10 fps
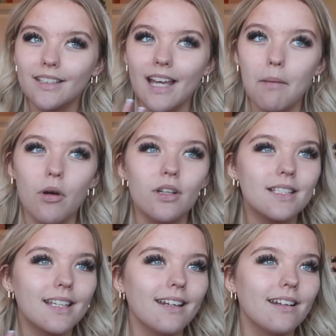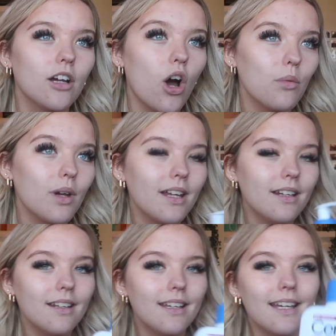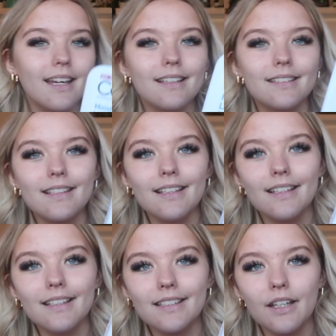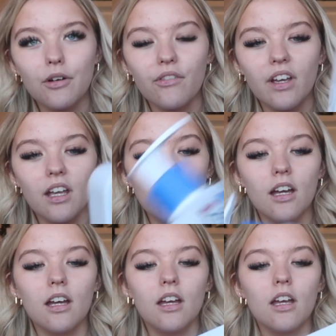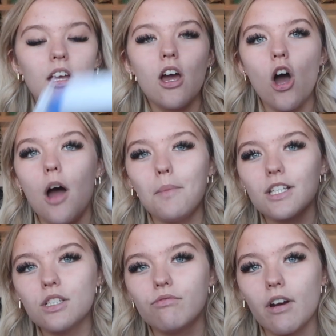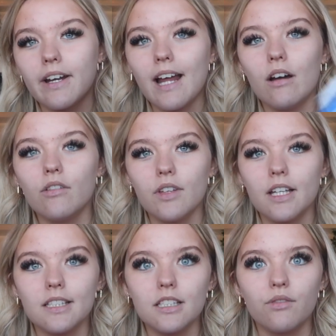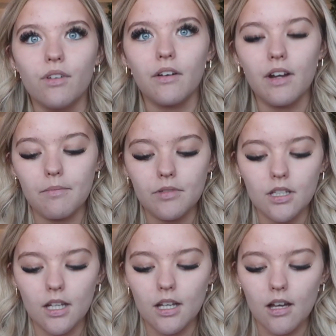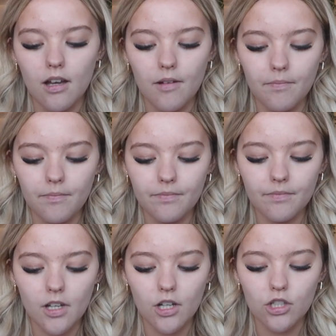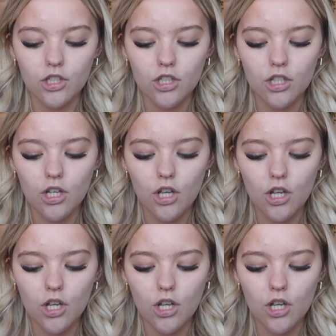get my skin going is the CeraVe. I'm actually running out of this. It's very empty. I just